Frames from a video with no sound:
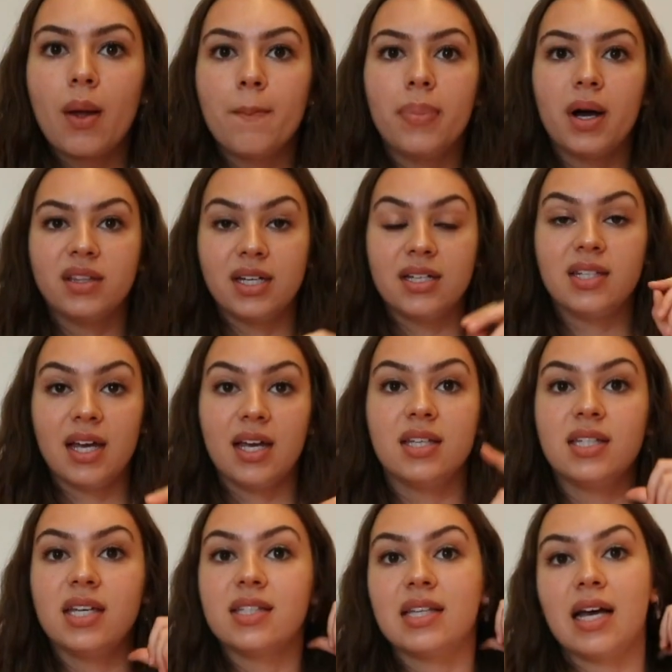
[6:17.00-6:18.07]
but they
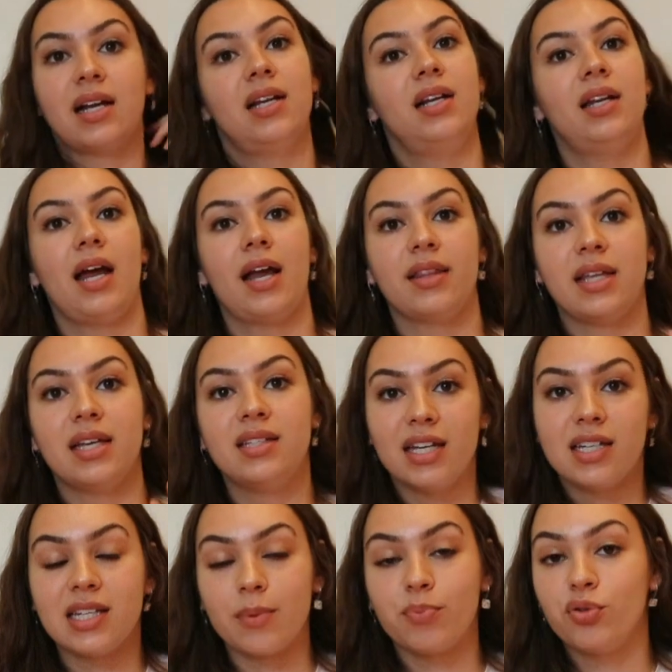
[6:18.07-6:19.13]
taste exactly like, they
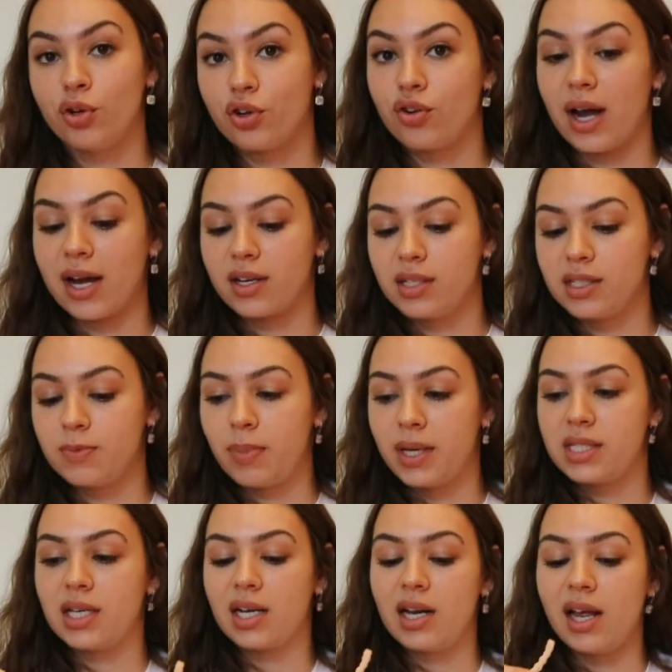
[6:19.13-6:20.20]
taste like prawn crackers,
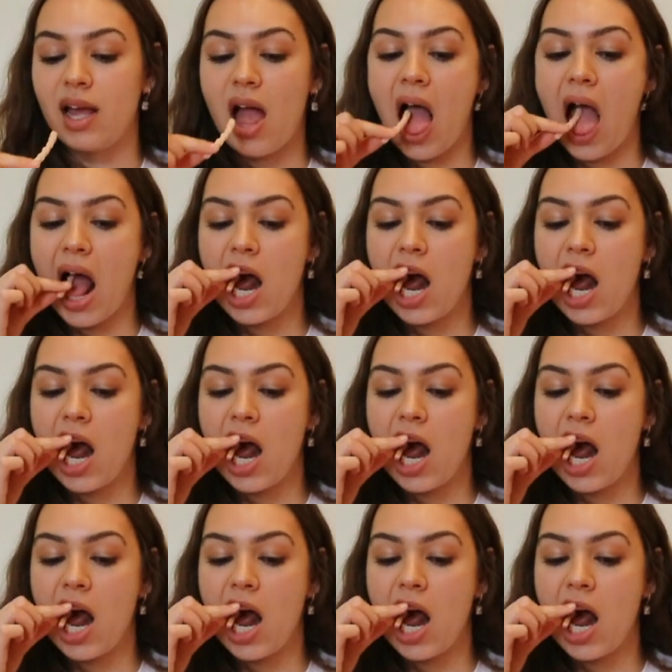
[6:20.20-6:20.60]
basically.